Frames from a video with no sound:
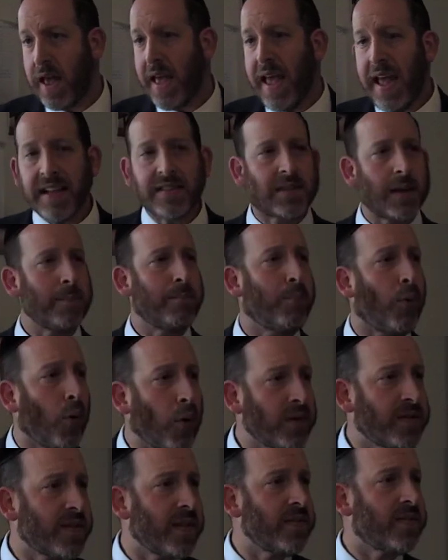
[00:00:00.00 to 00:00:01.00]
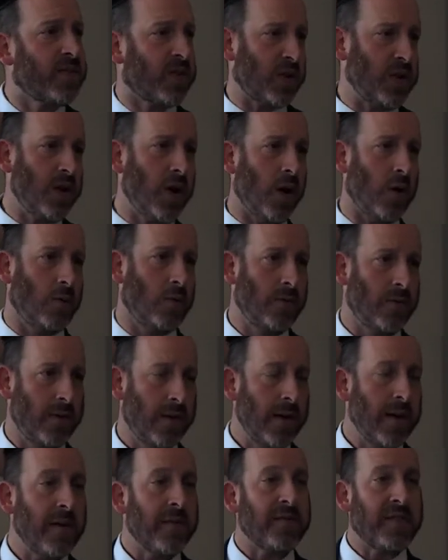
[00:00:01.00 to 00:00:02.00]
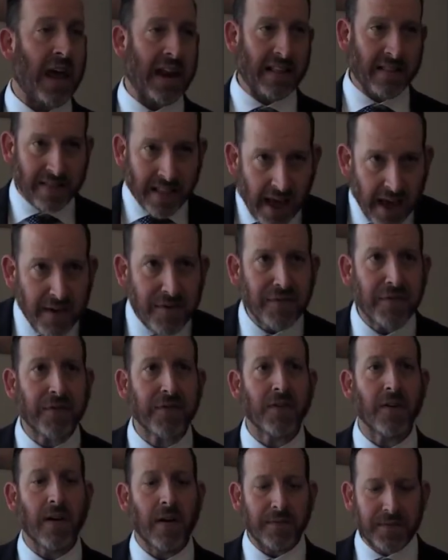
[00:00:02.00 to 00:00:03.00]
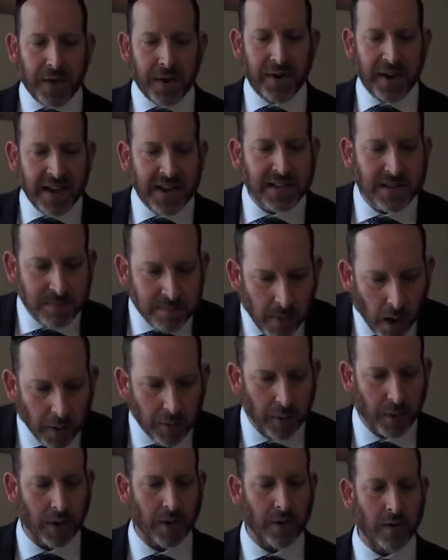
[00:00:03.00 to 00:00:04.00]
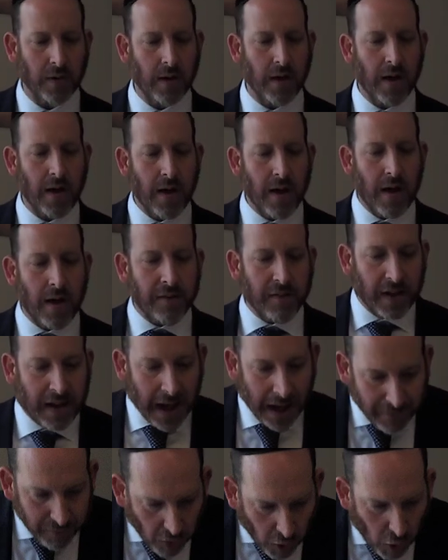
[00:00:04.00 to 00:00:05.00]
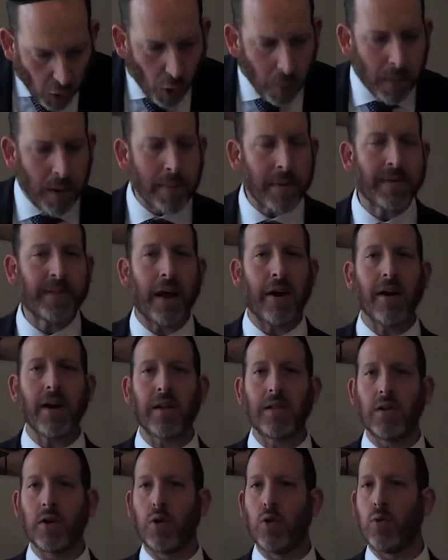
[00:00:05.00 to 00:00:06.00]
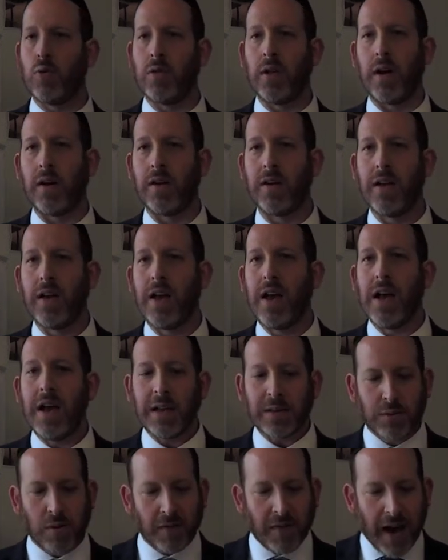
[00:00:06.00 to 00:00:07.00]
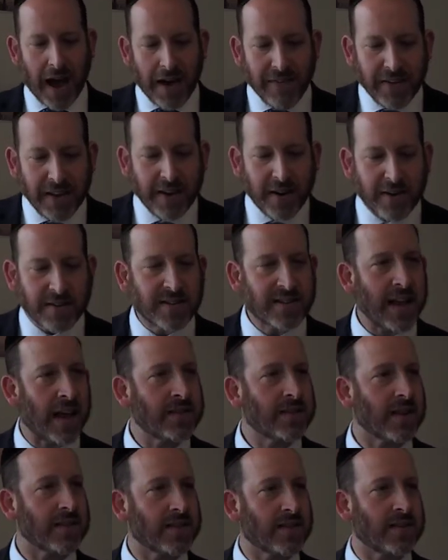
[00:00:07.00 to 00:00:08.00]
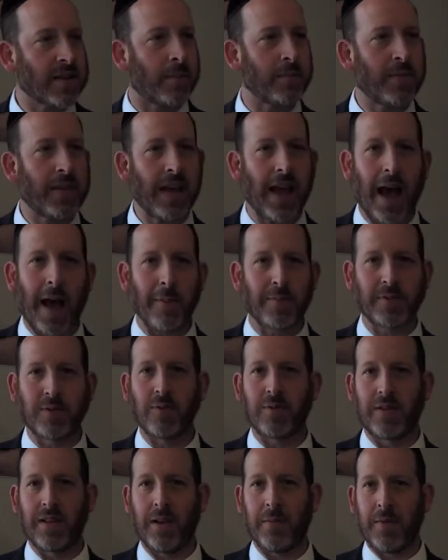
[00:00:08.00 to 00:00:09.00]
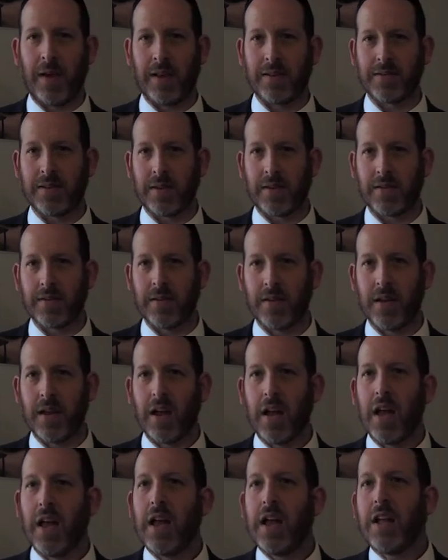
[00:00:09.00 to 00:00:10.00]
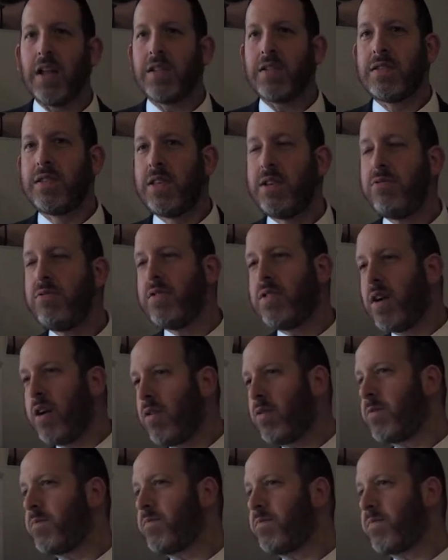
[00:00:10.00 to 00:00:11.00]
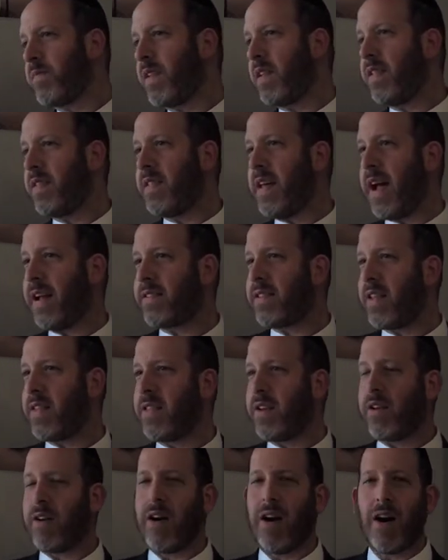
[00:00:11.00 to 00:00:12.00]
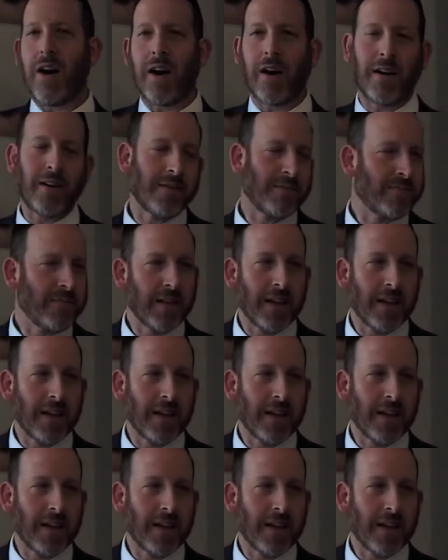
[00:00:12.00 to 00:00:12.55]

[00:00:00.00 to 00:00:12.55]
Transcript: It's important to know that in life there is maror. The kavachomer bederech lagula. Rav Aviner says something absolutely amazing. Do you know that there are